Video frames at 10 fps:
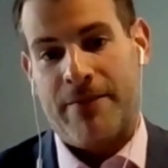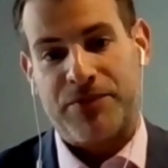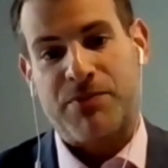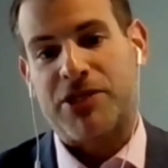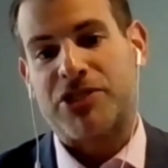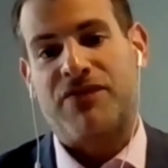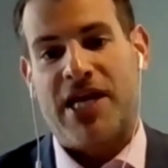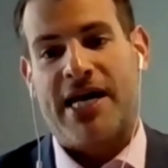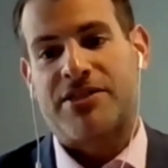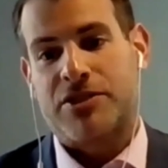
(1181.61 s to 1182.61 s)
especially if the
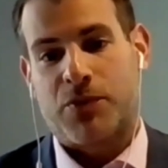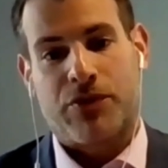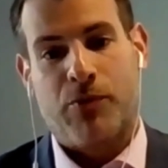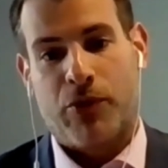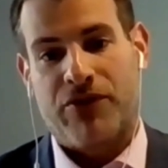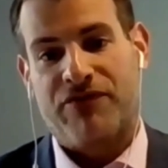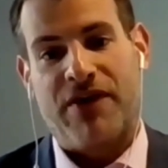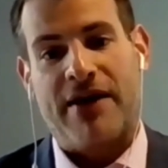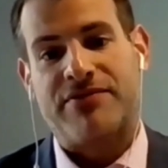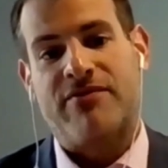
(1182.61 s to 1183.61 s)
asset is worth more than
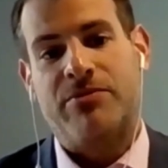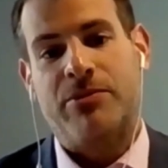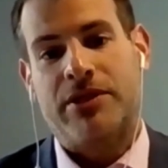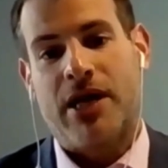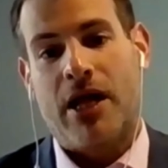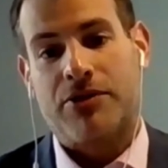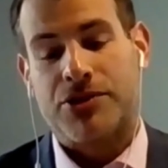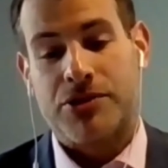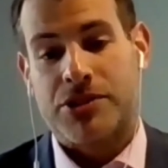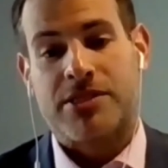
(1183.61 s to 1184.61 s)
$5-7 million, use
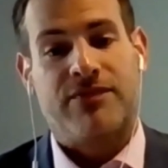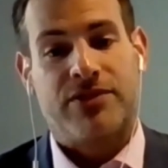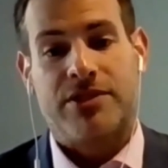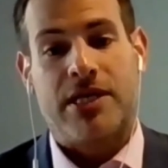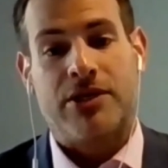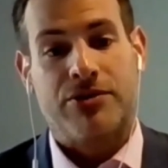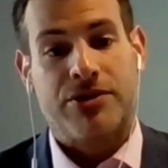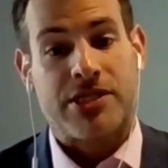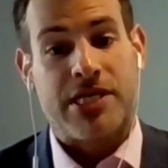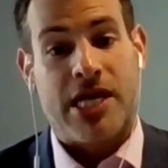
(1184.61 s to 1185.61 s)
a 7 to 10 year
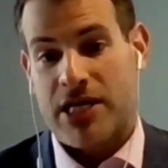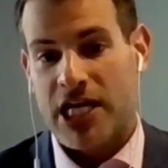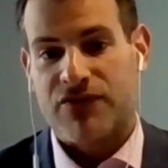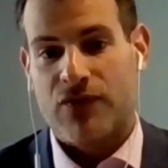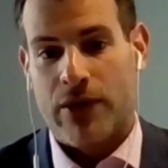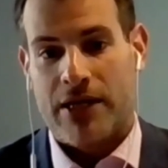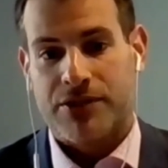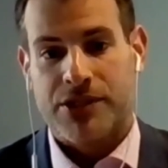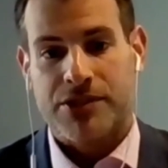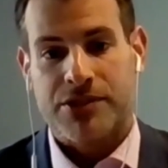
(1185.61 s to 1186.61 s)
discounted cash flow
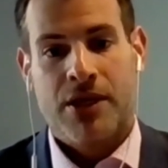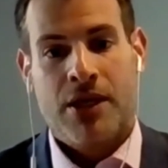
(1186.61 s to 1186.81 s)
analysis.